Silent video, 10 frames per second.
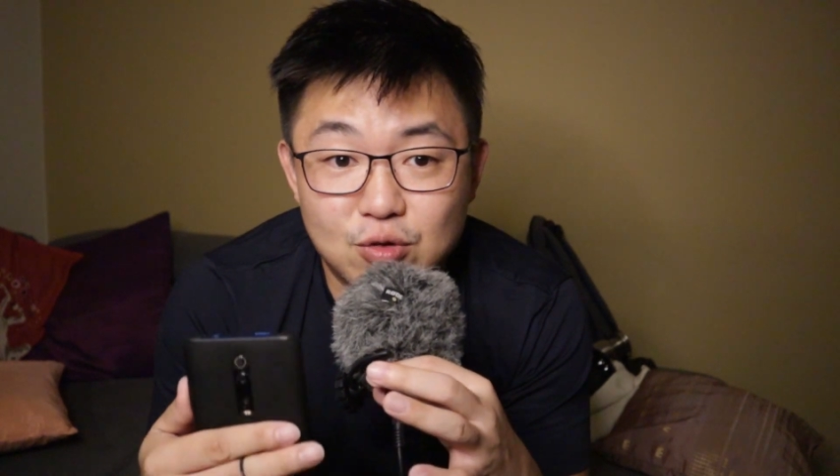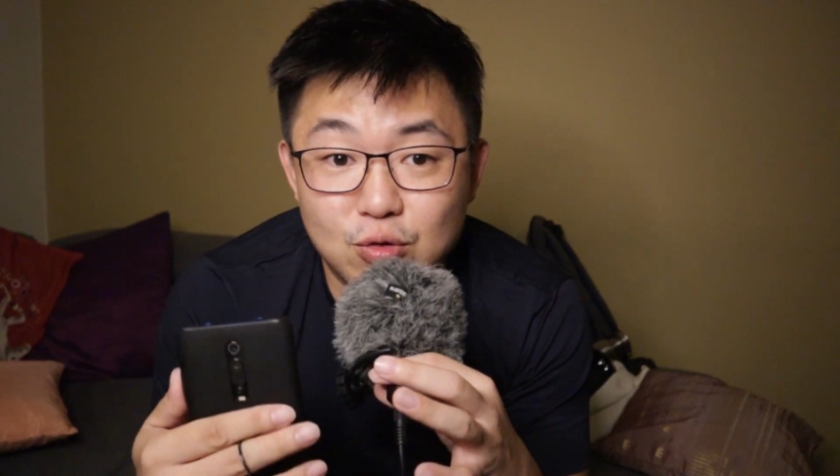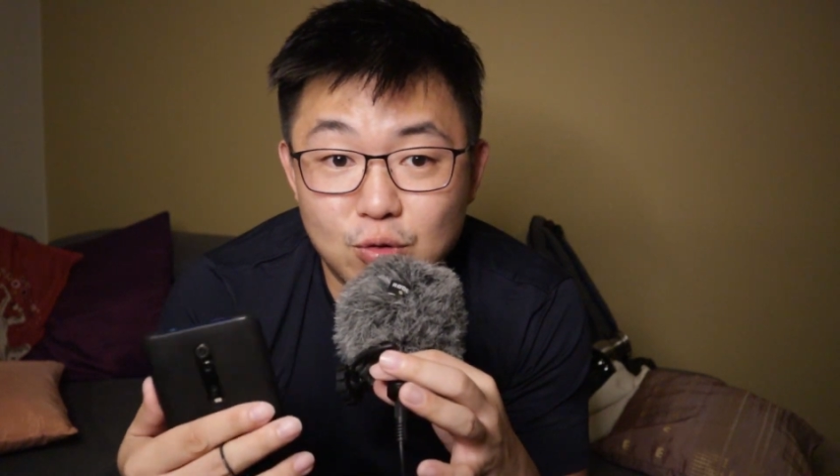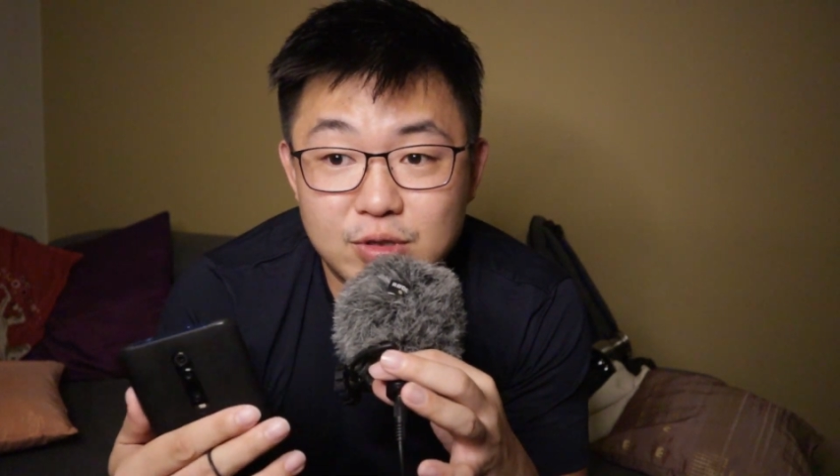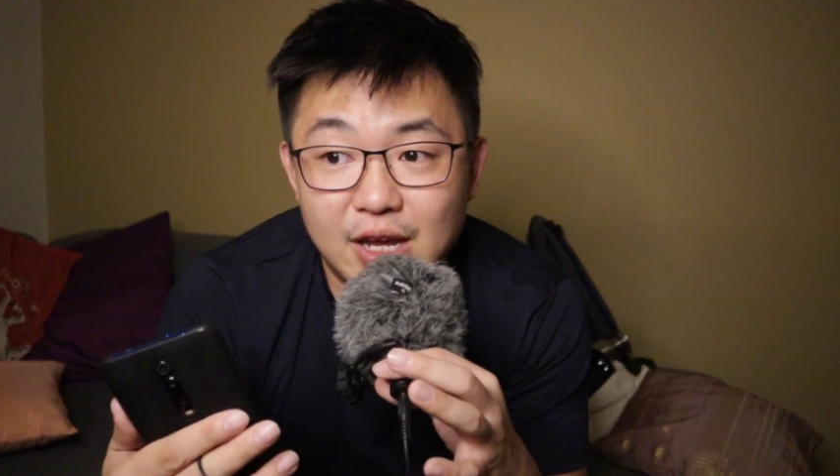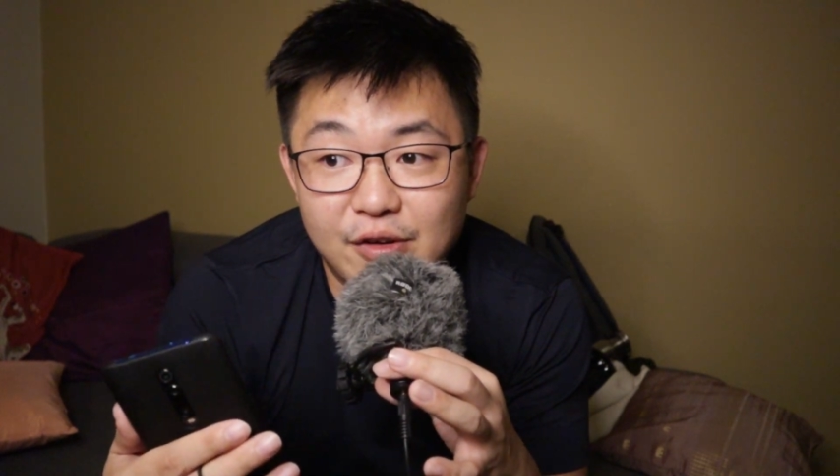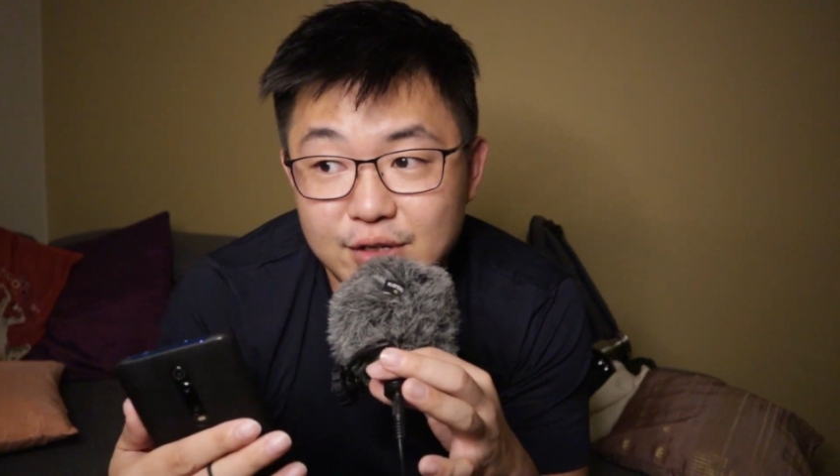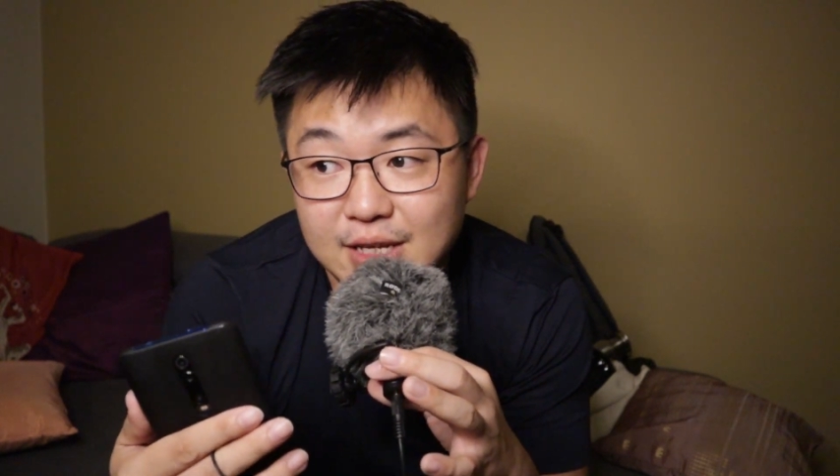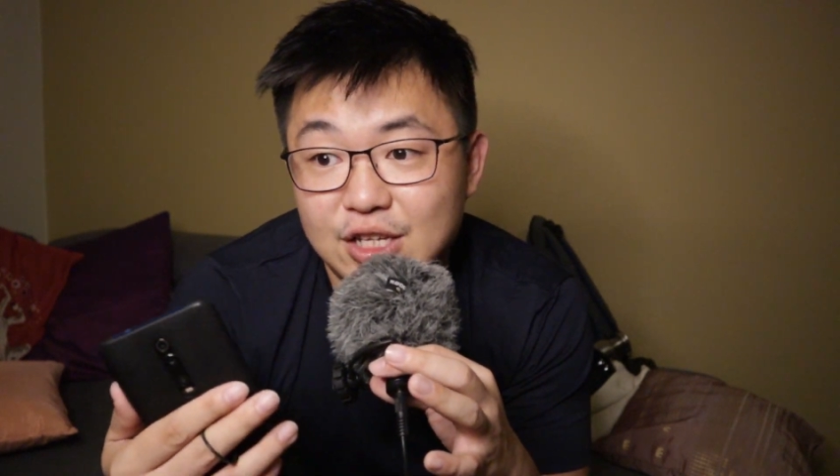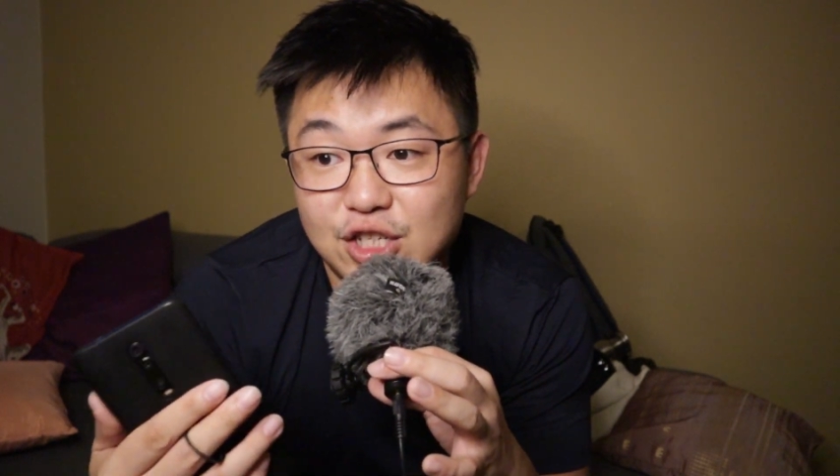So those
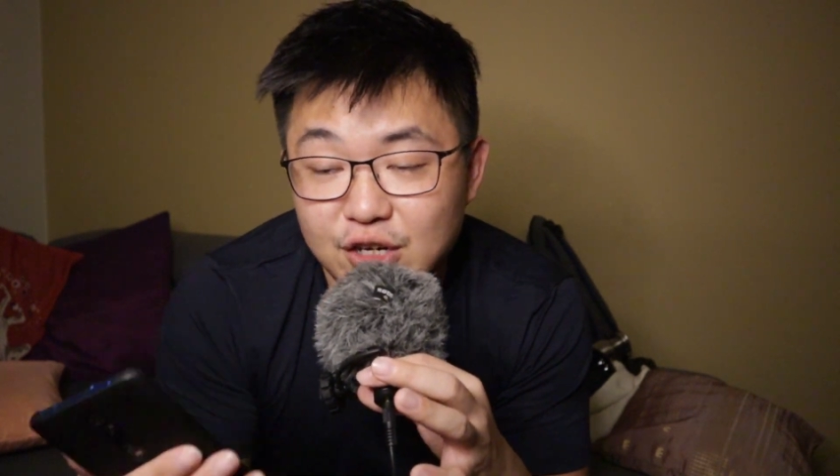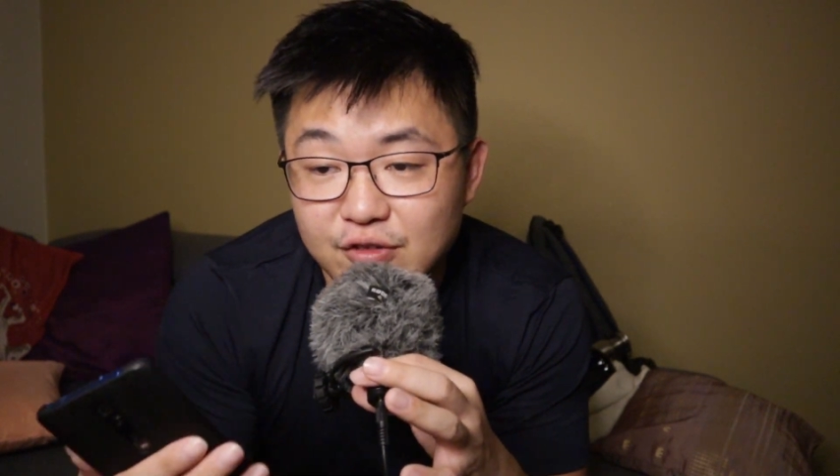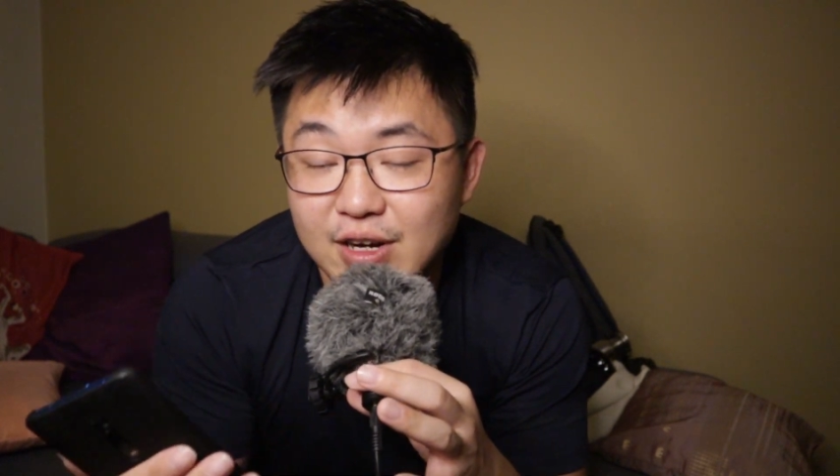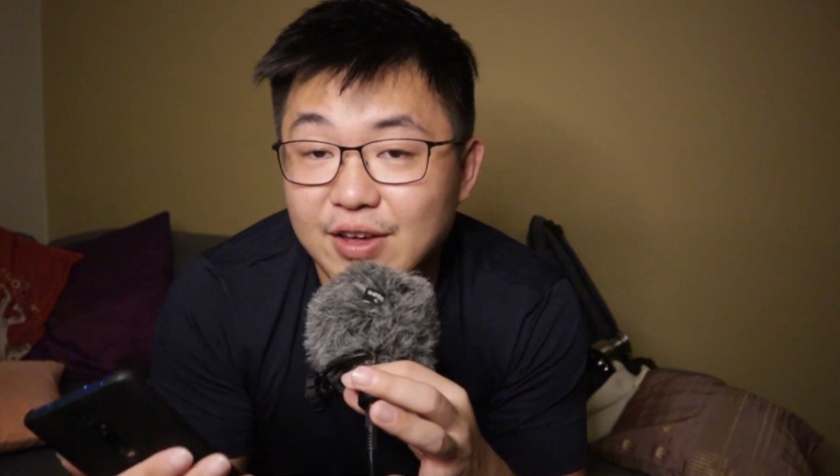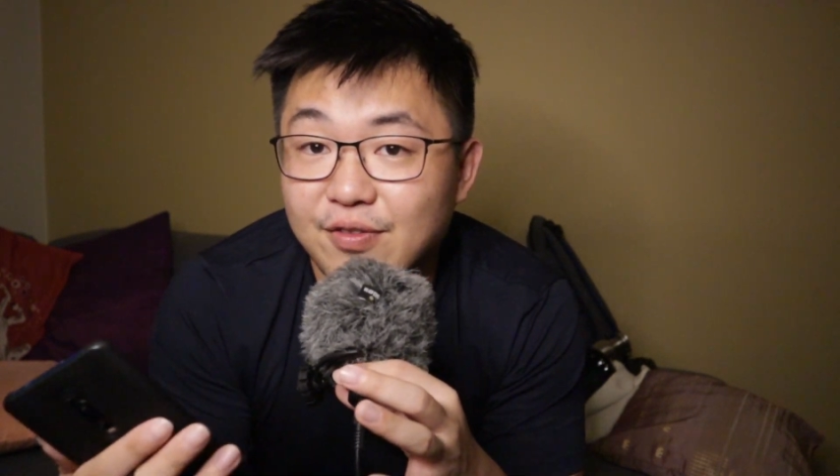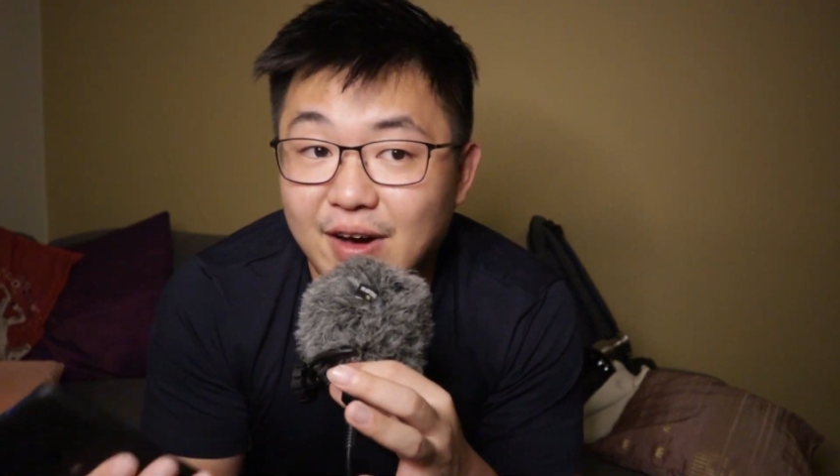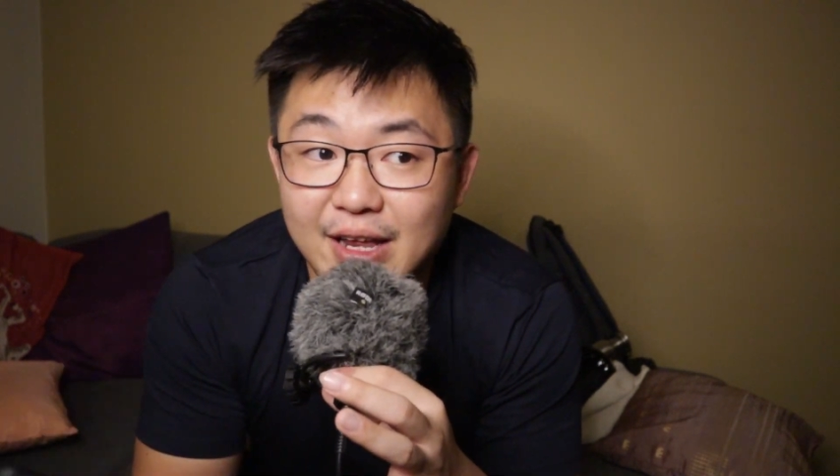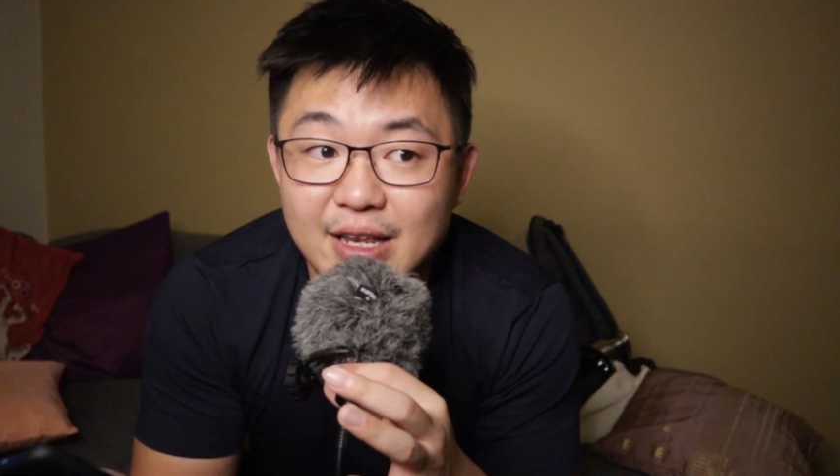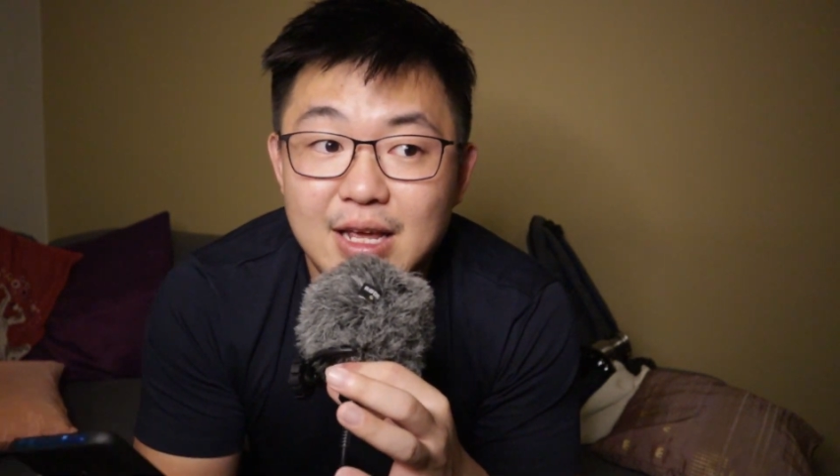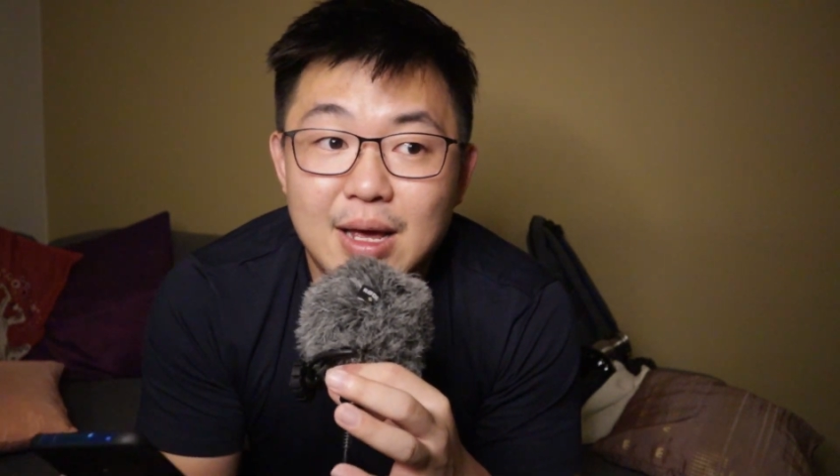areas are generally fine.